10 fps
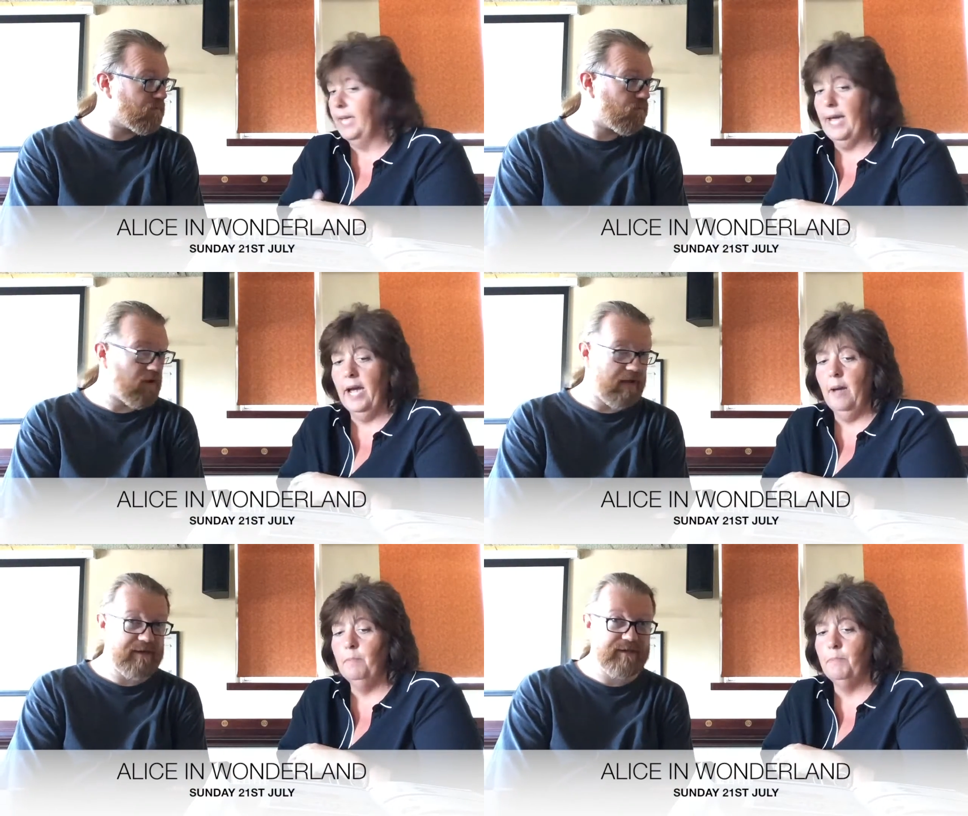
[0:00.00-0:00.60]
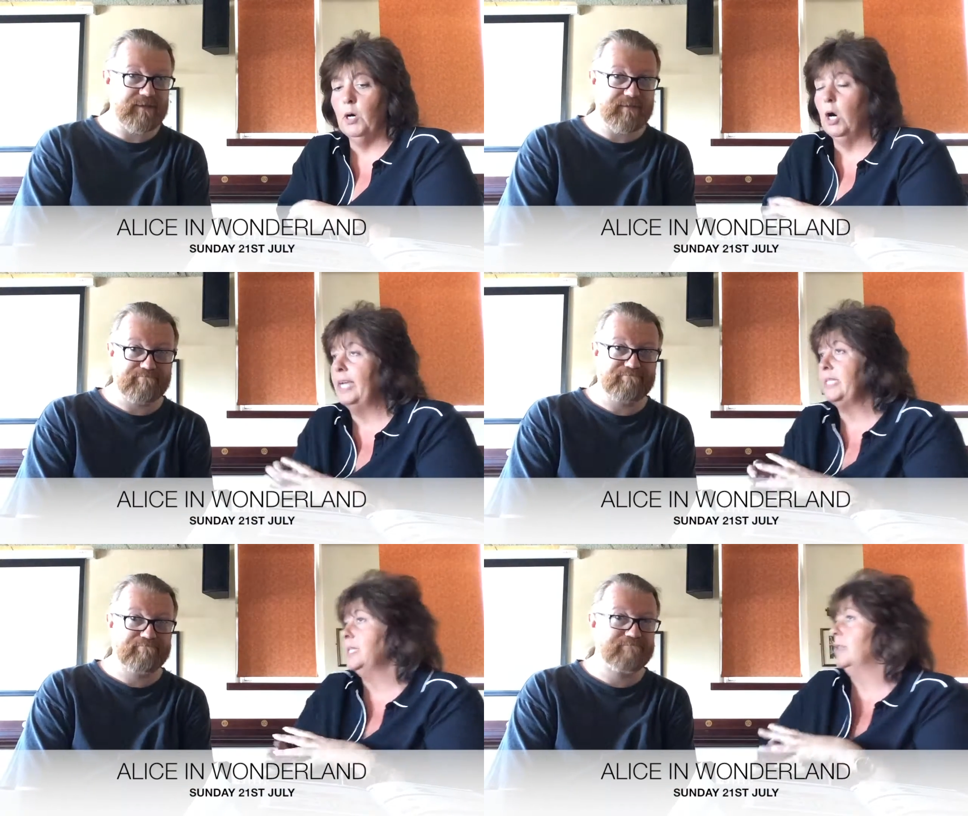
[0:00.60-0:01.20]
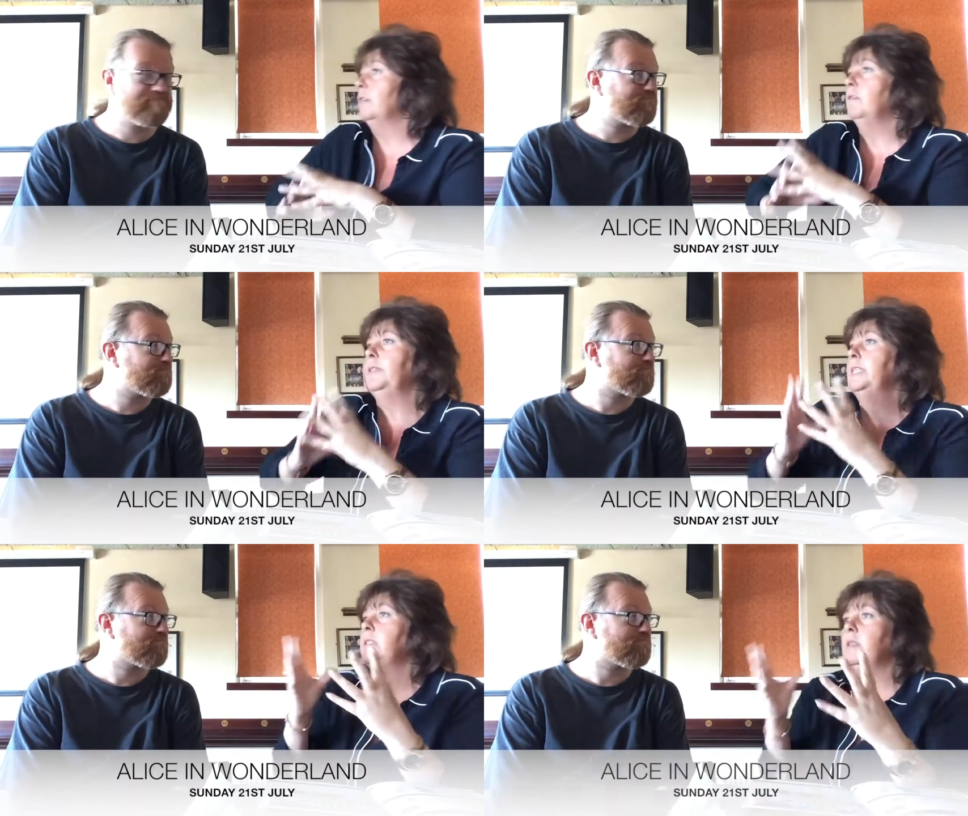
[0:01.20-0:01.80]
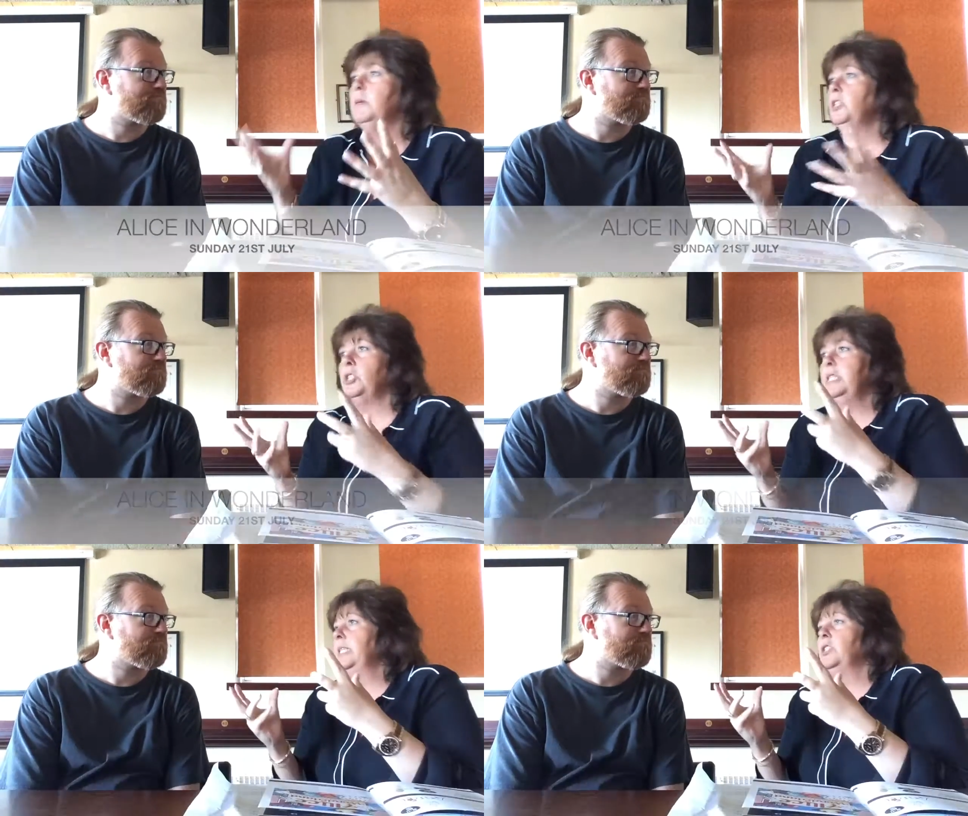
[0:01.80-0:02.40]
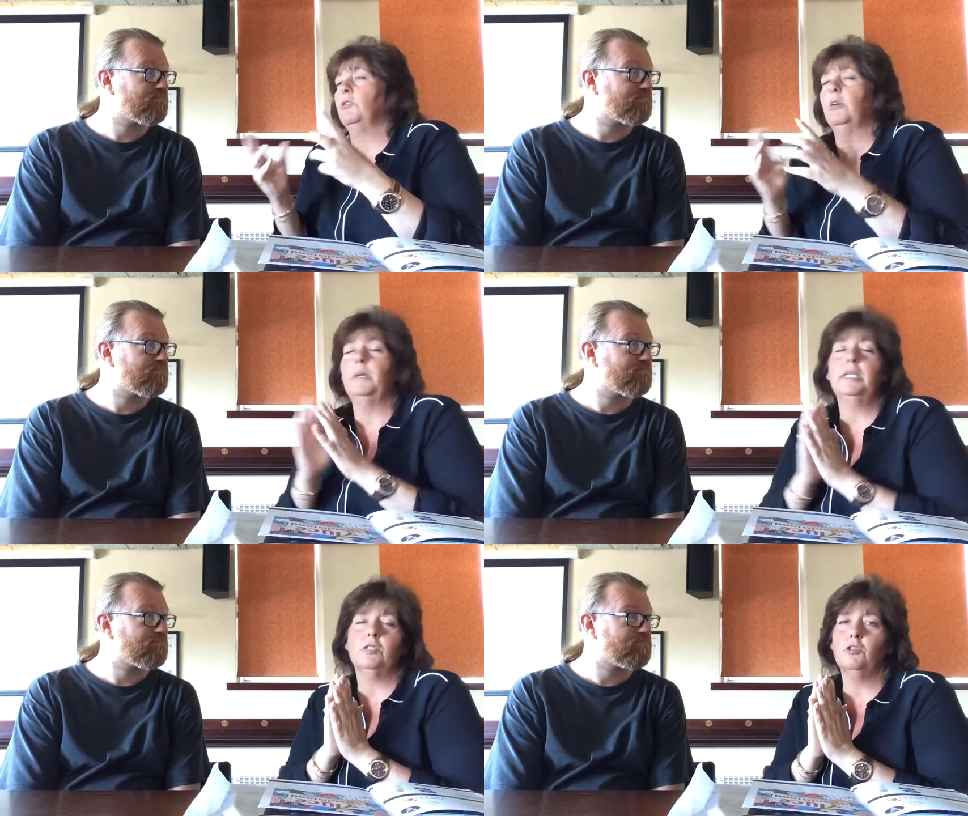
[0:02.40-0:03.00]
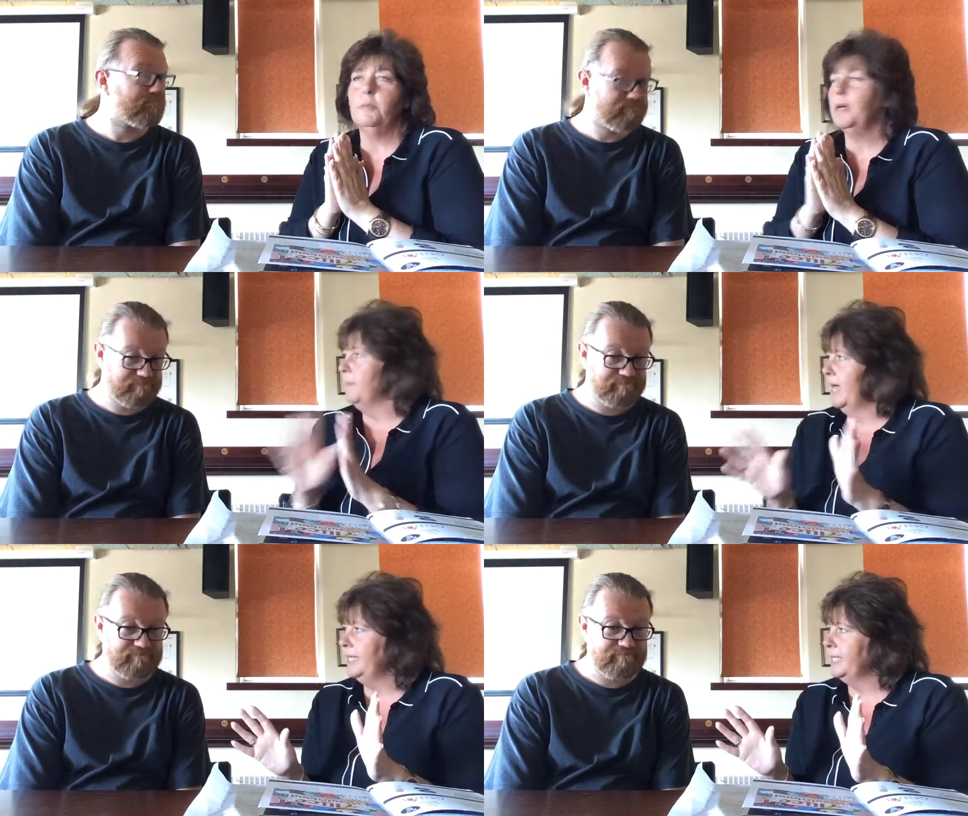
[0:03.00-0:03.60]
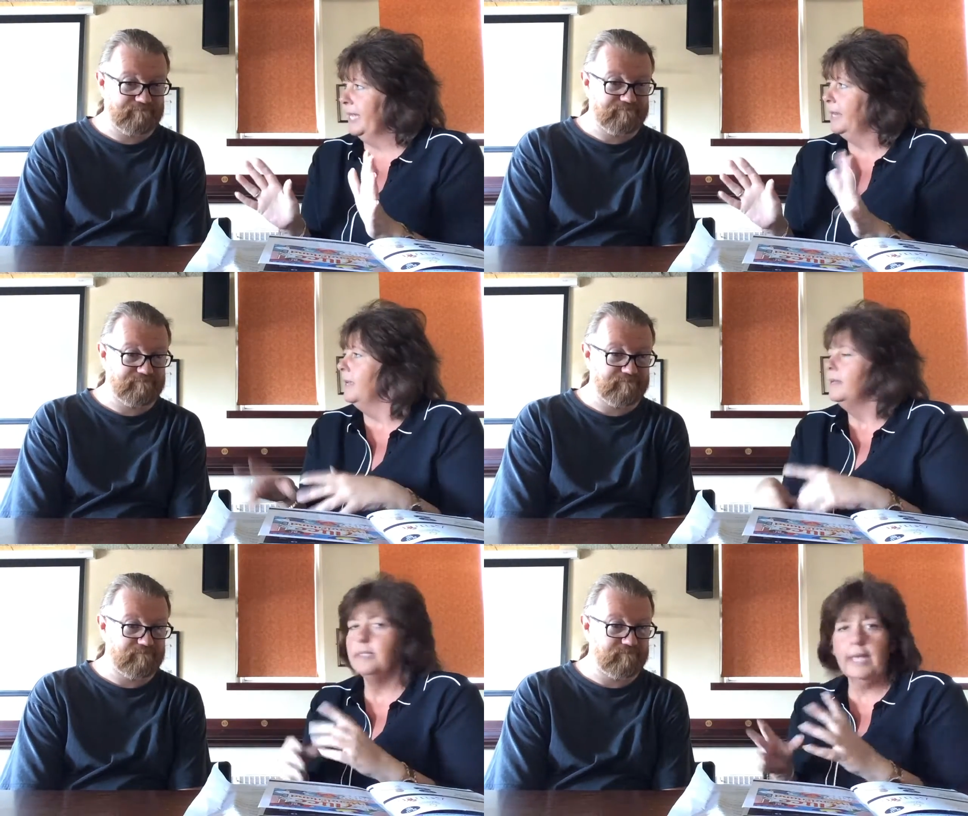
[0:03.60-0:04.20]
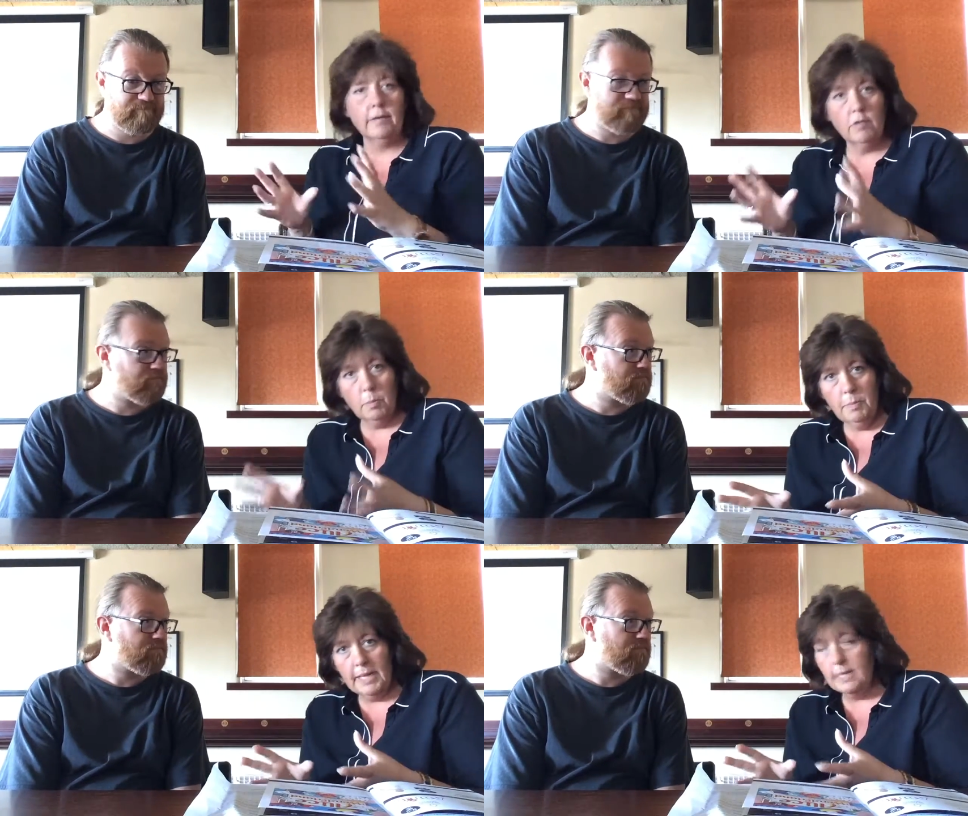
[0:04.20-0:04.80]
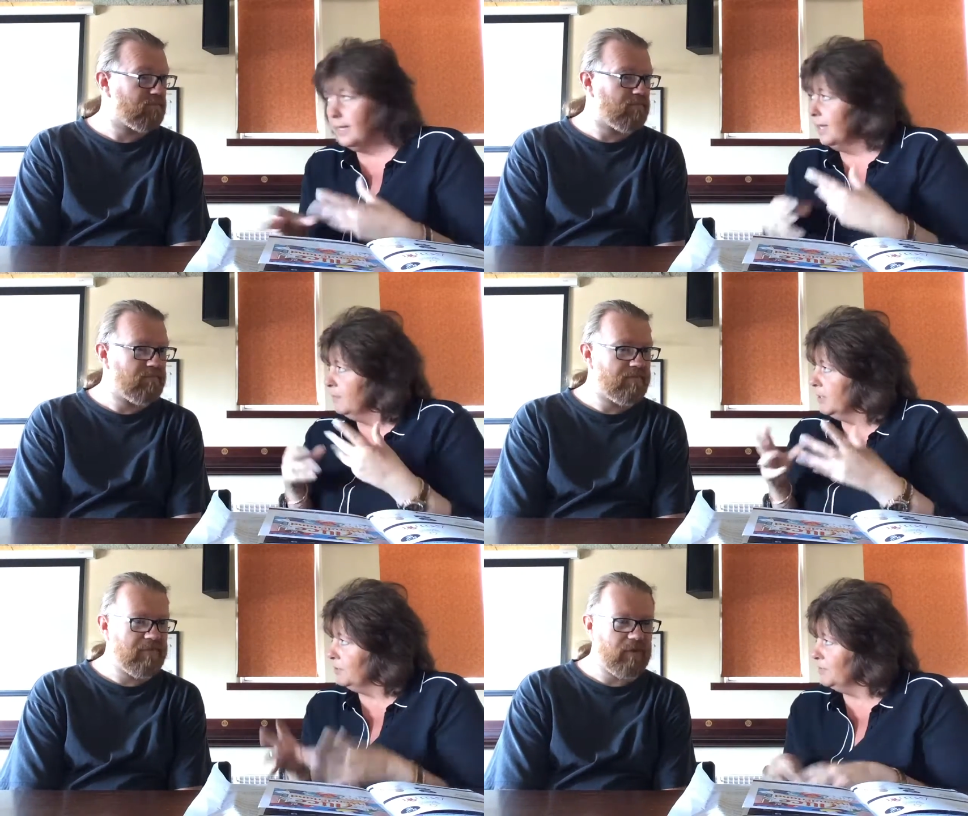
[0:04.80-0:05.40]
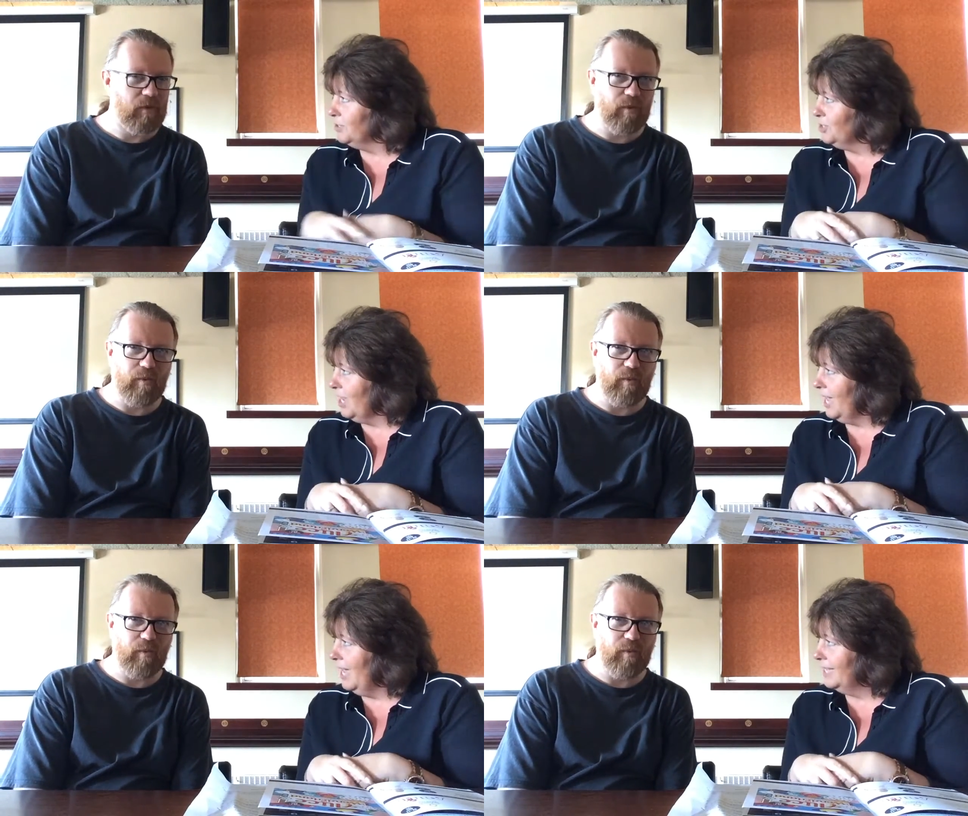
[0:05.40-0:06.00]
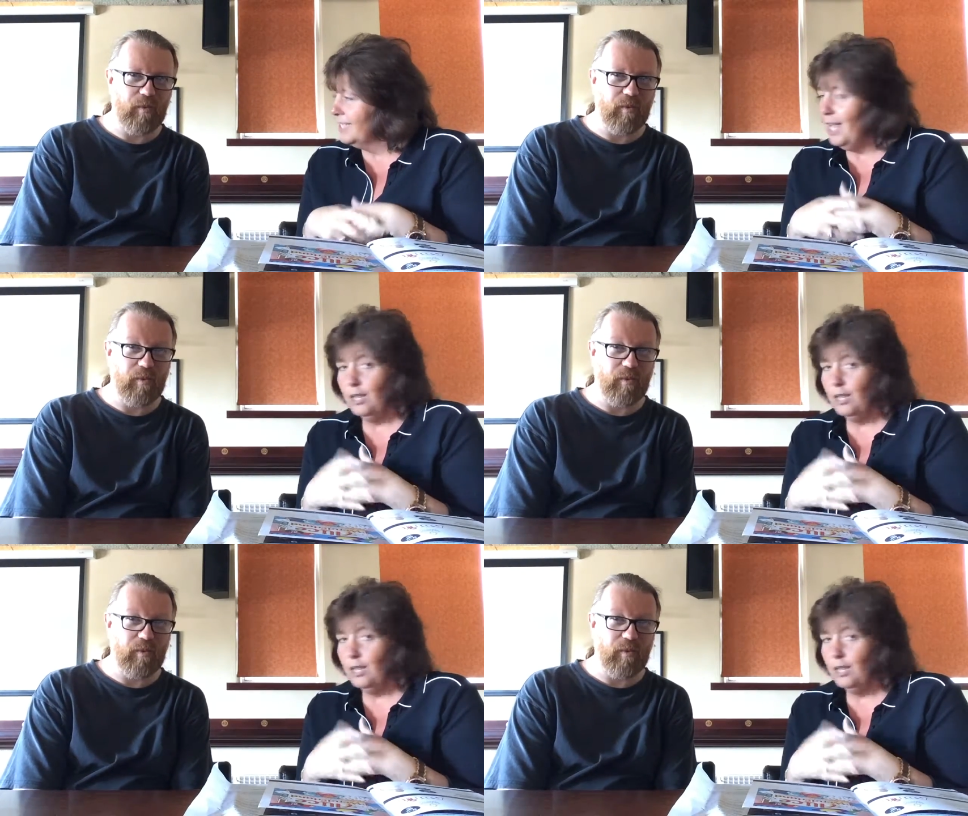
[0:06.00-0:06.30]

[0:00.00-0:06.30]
Speaker 1: year. Right. But it's a lovely, it's the Emerging Theatre Group. It's going to be amazing. Take your own picnic, bring your own chairs.